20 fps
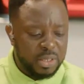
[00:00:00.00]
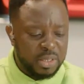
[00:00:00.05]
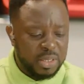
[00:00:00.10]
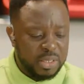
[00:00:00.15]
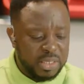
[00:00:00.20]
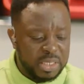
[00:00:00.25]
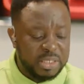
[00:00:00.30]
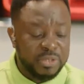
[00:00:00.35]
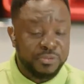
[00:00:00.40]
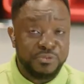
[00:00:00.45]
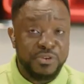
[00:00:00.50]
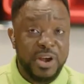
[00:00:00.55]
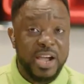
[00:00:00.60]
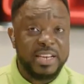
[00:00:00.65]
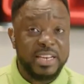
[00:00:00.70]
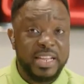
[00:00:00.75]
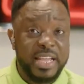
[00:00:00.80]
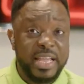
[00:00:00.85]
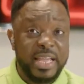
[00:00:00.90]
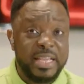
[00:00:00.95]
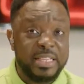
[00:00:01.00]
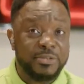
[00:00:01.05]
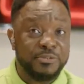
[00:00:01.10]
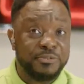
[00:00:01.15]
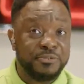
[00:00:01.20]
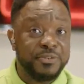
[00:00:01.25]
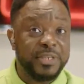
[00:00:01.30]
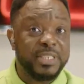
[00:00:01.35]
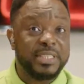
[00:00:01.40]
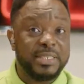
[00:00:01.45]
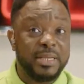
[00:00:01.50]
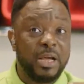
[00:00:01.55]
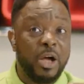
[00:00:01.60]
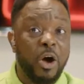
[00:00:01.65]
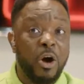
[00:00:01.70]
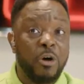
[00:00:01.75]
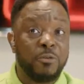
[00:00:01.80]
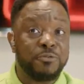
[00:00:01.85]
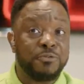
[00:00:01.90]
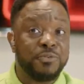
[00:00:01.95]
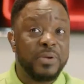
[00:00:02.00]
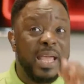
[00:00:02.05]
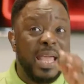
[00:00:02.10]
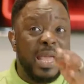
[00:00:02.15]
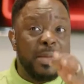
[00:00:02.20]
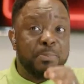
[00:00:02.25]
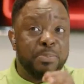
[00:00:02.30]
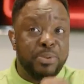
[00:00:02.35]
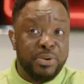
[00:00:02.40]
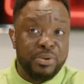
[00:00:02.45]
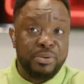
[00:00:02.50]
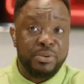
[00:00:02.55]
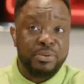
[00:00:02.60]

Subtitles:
This Friday is 5th of April,